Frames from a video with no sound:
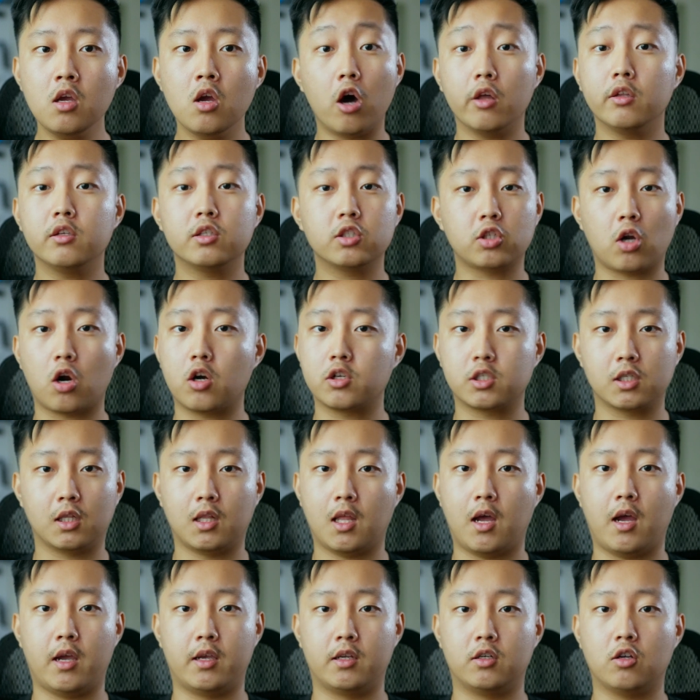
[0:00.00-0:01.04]
all the stars
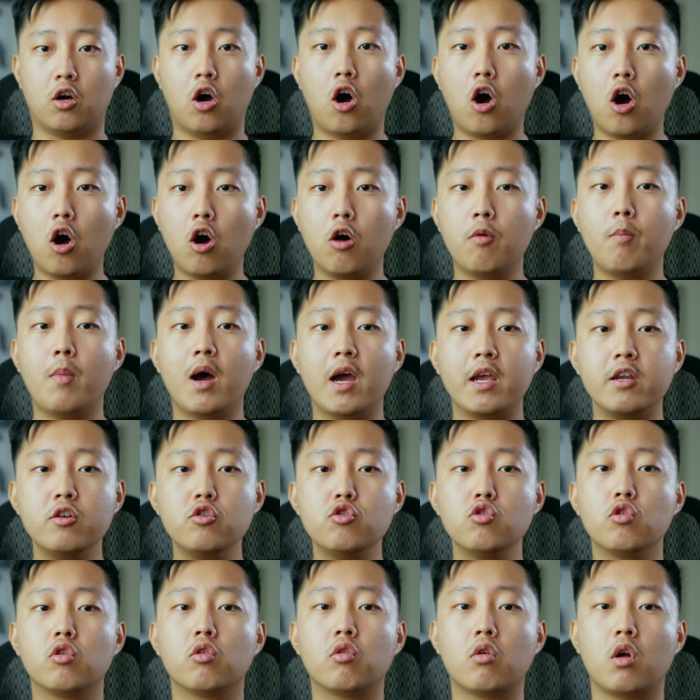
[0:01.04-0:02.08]
aligned. All my
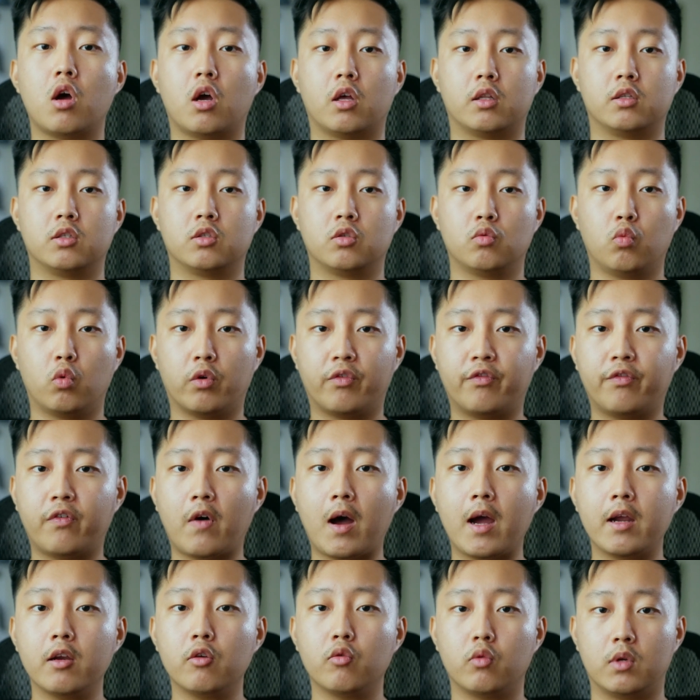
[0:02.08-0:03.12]
neurons were
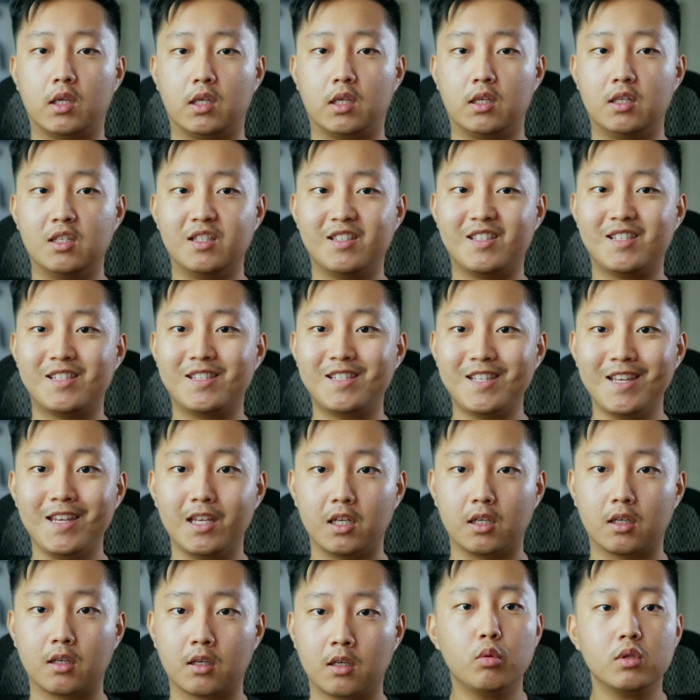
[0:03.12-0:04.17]
firing in
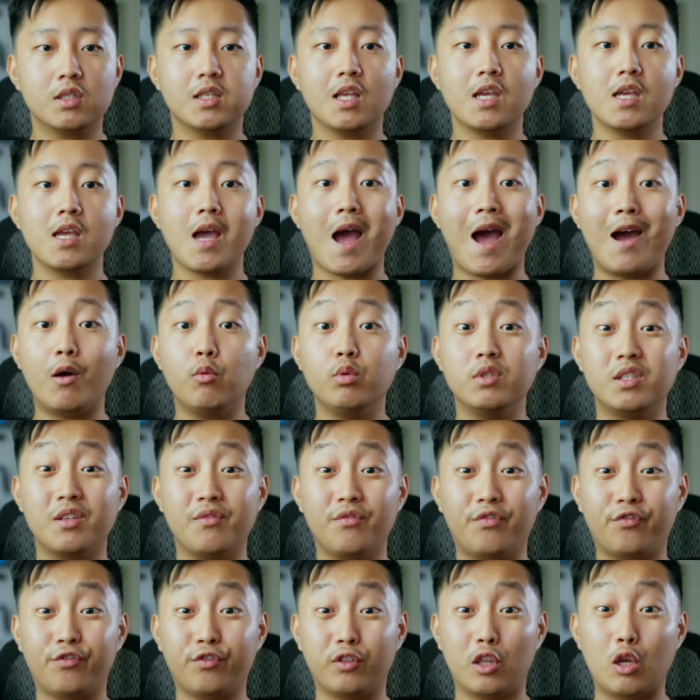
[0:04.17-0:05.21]
sync. It was like I was
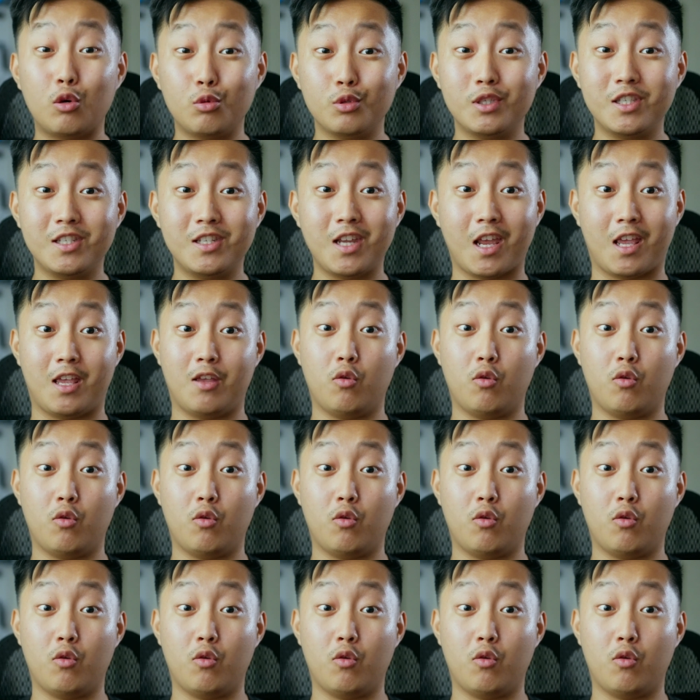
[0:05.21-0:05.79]
in flow state